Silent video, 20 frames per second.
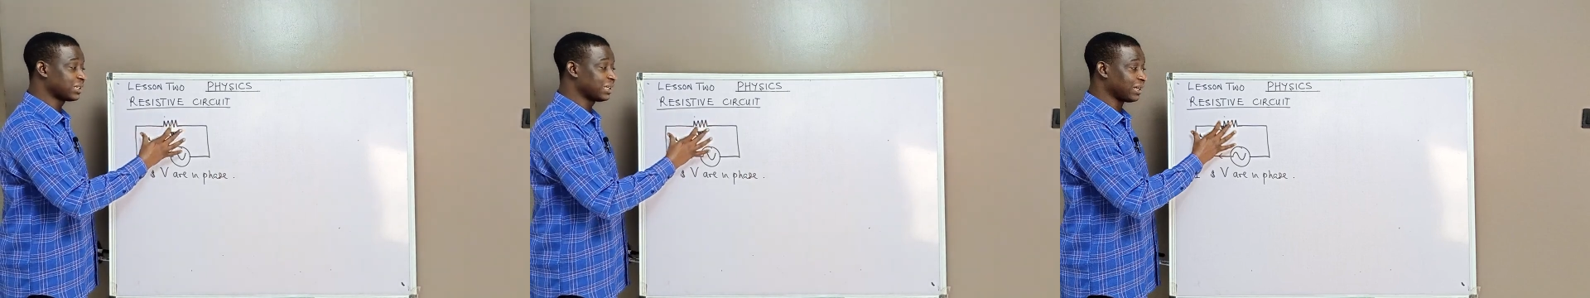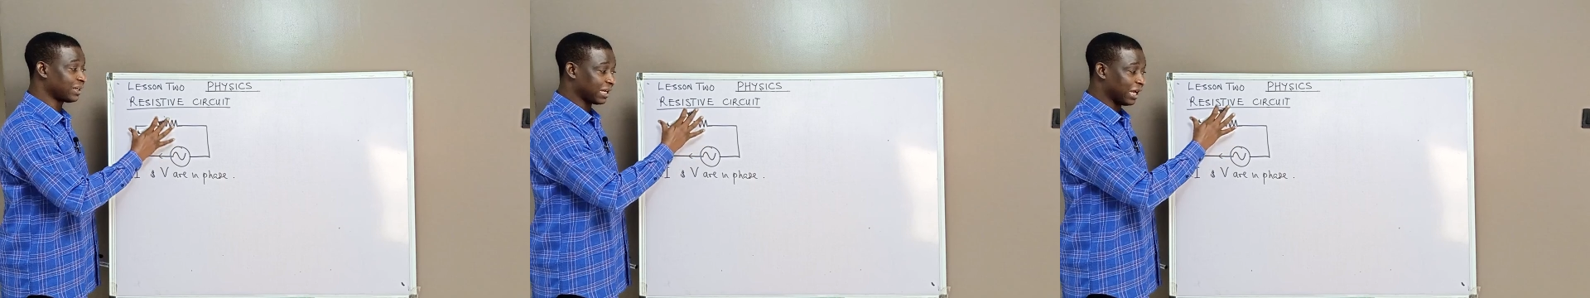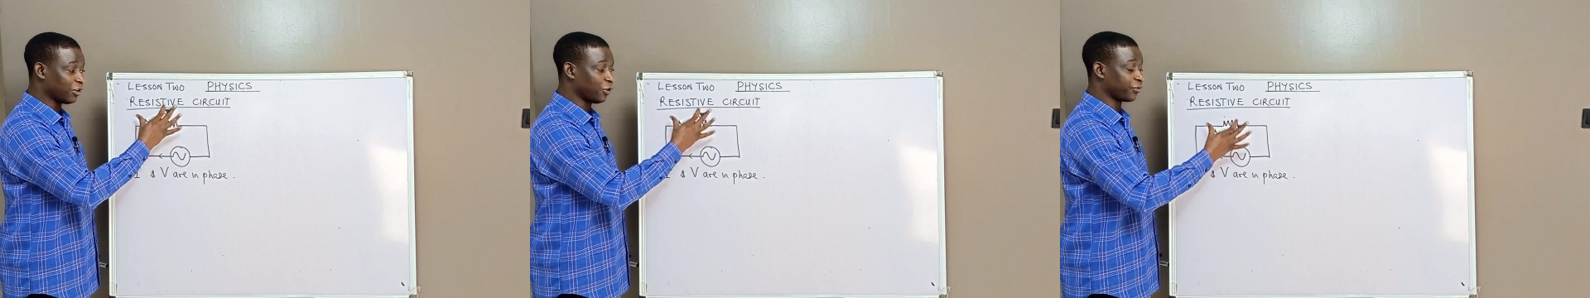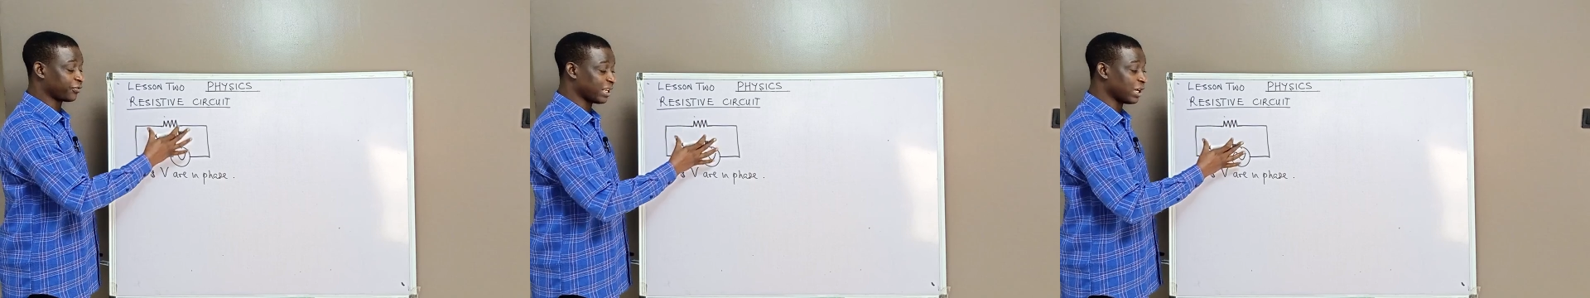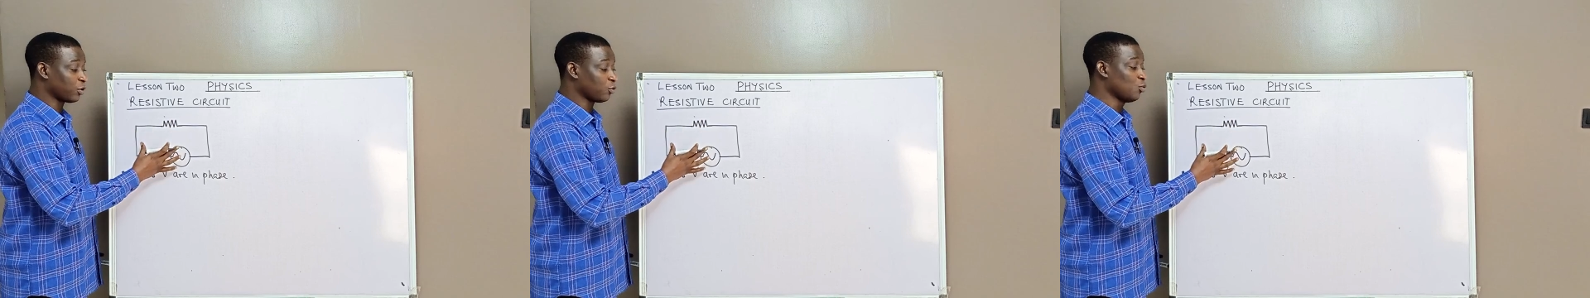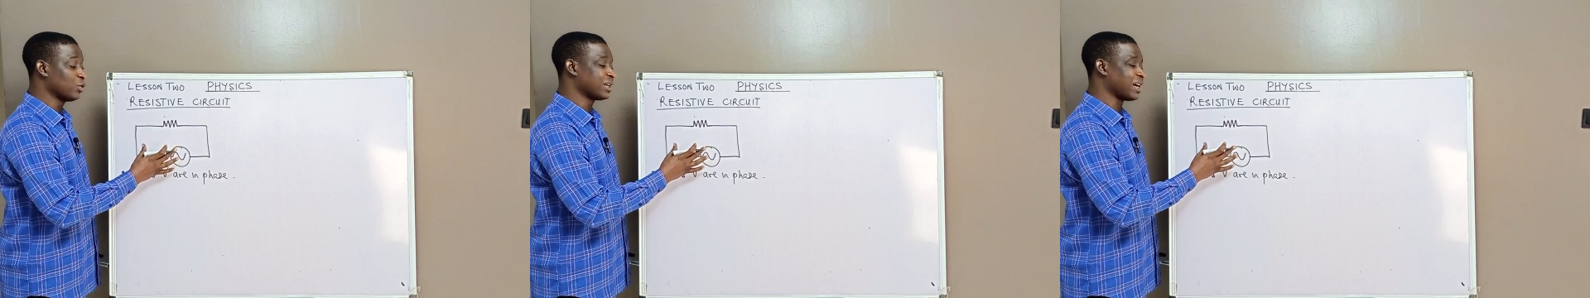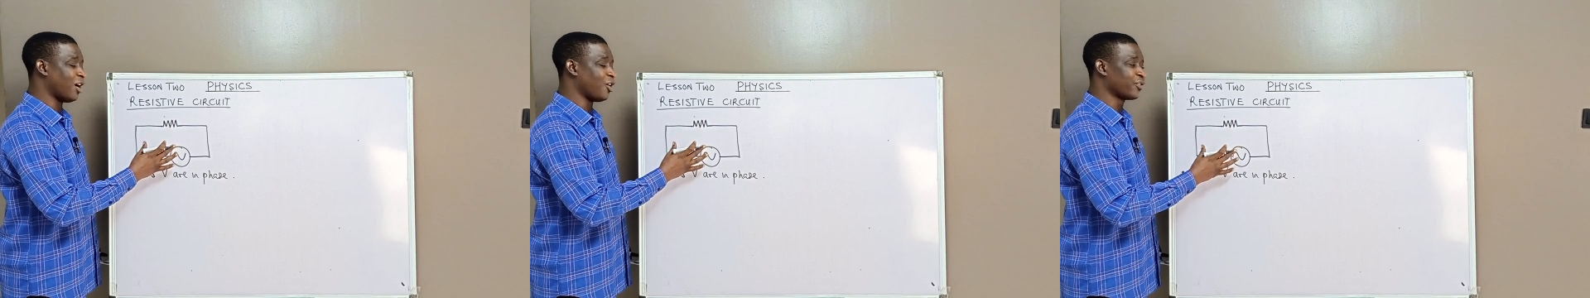kind of
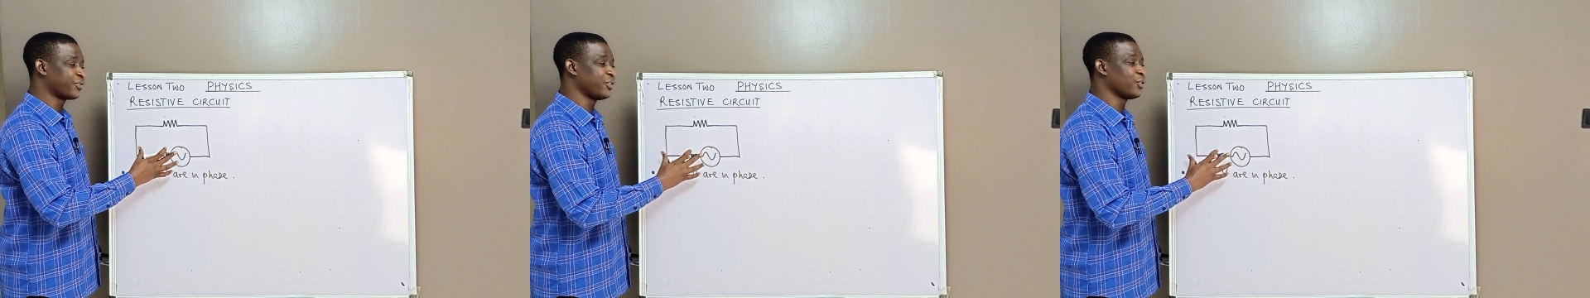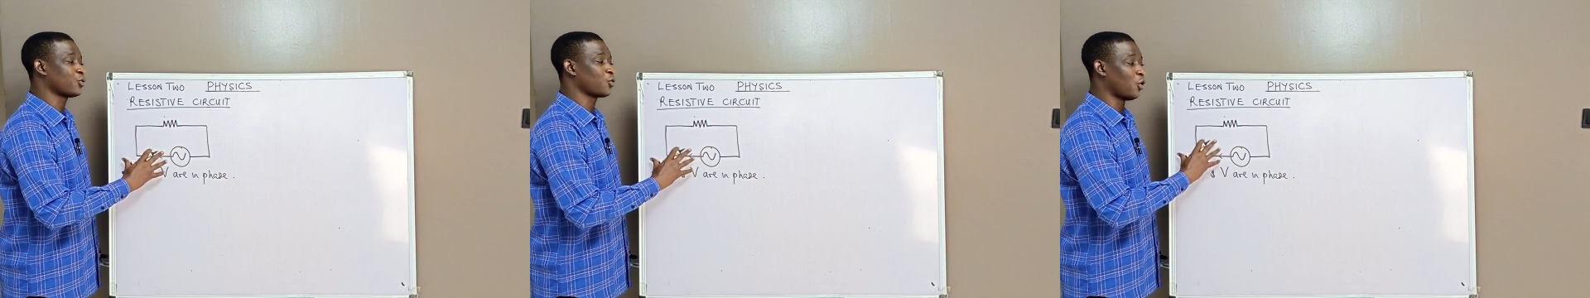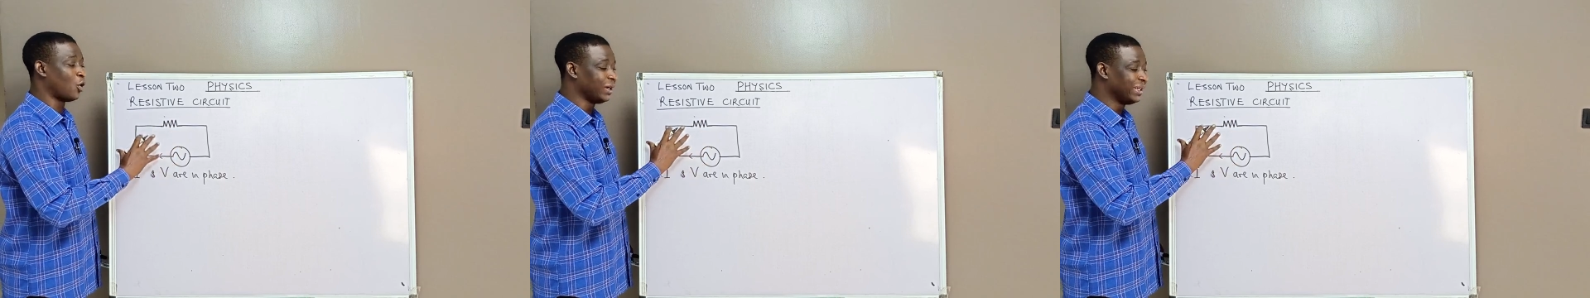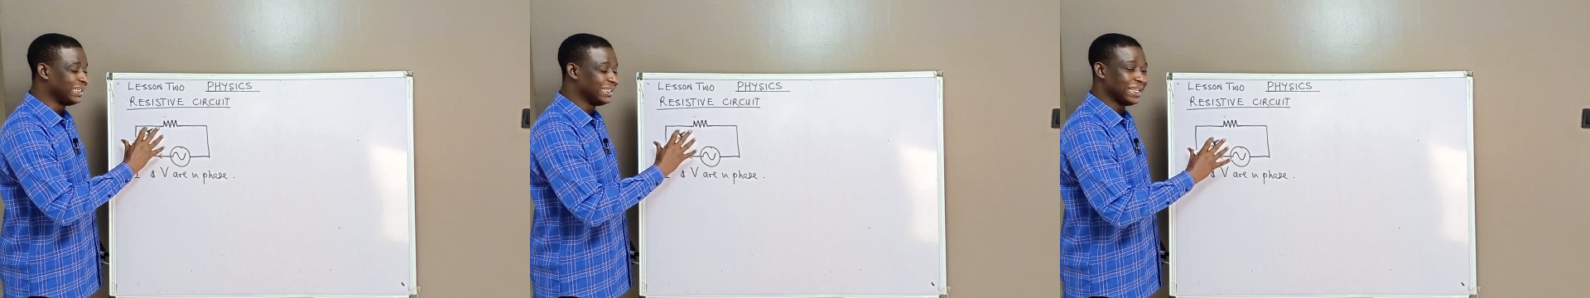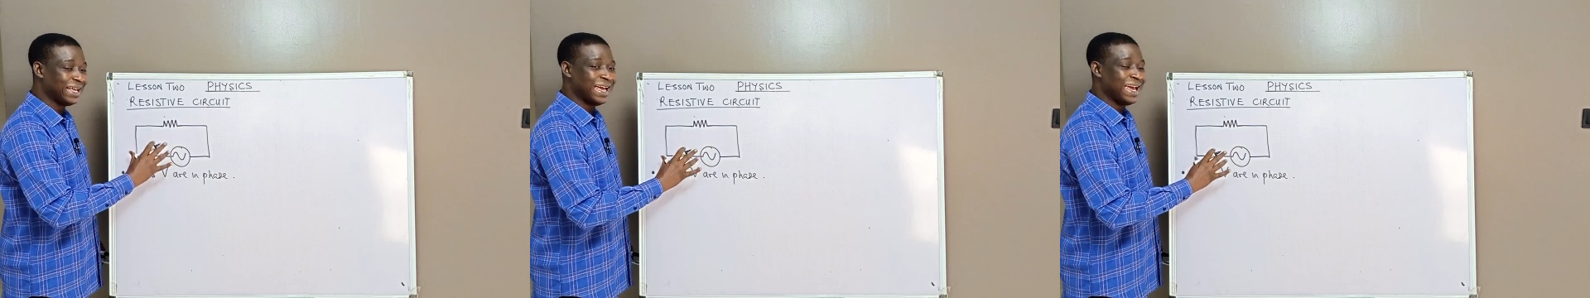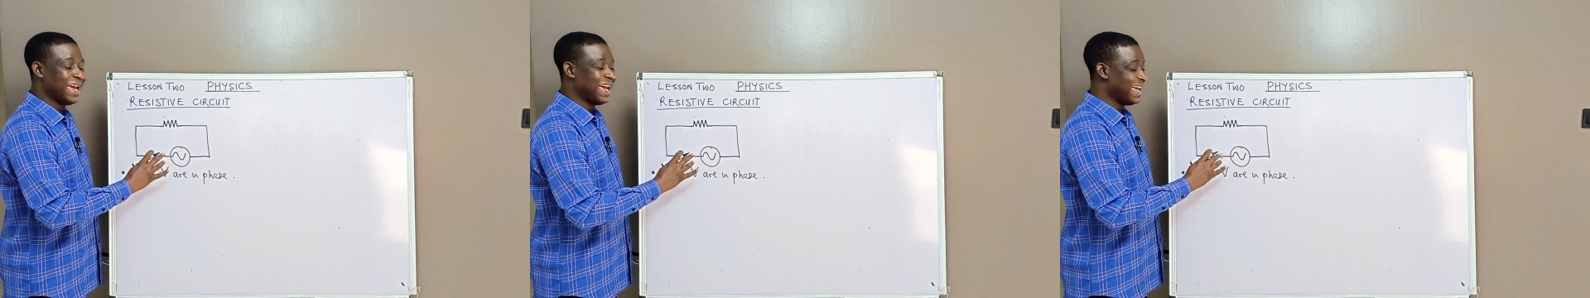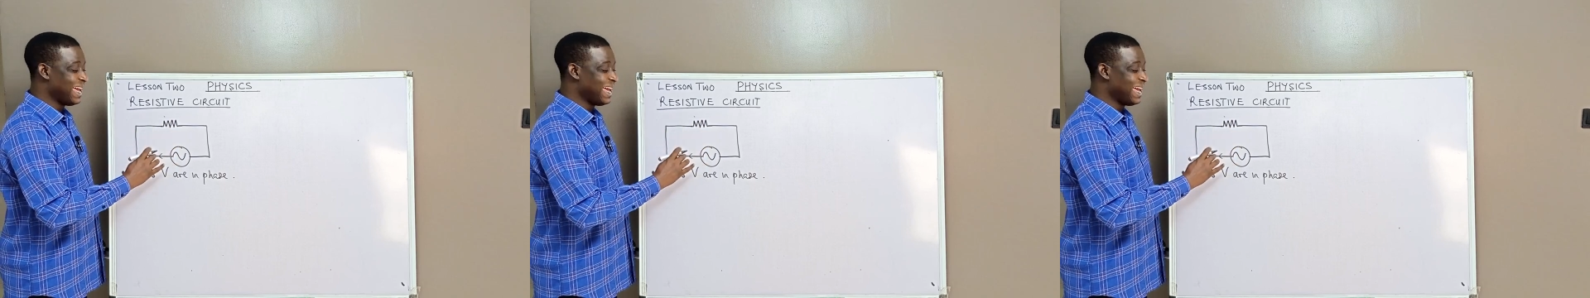circuit, we can also call it